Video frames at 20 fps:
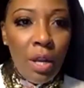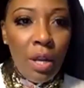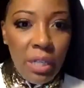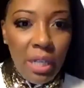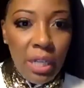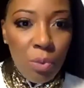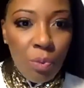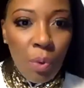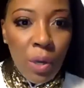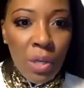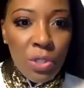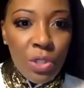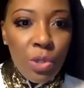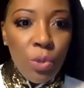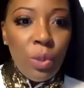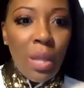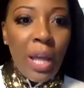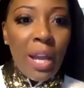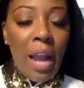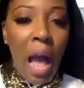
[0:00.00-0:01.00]
needed one
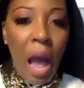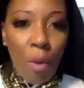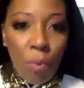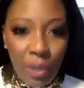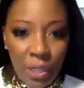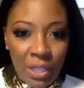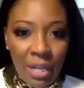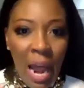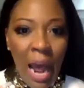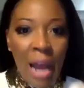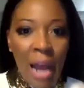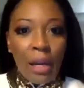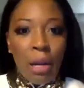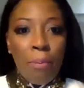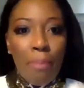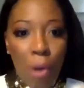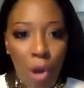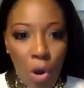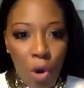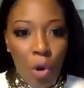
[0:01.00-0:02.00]
too. Like I would not
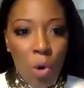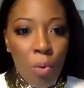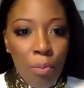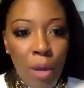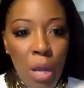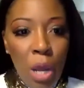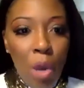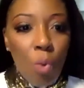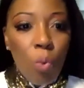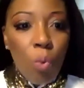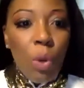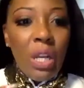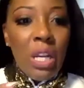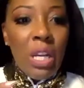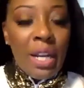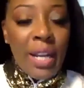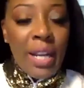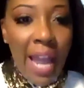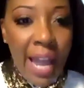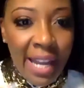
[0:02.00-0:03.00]
come home with
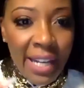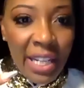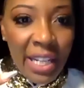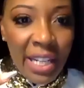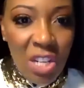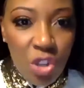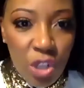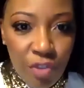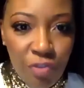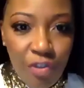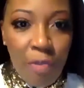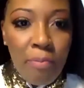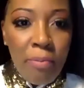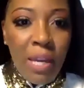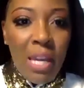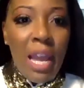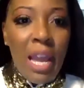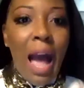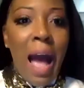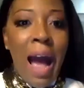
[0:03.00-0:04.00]
a candy just for
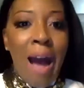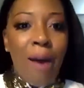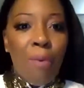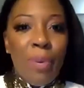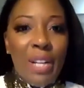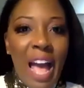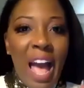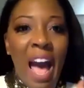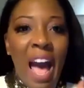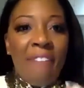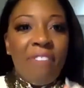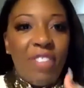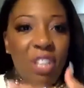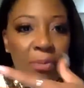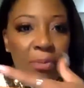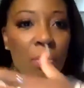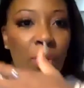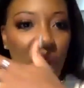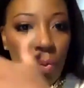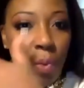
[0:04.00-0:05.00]
me. I would have
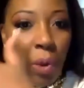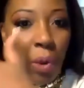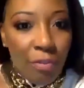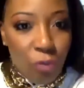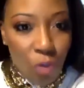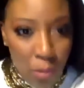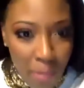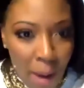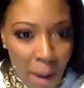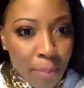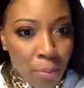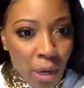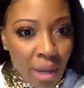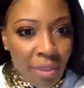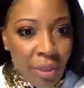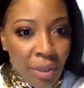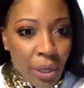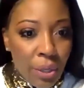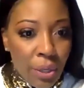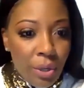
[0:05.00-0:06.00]
to bring one for my
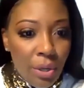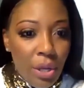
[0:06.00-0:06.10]
brother.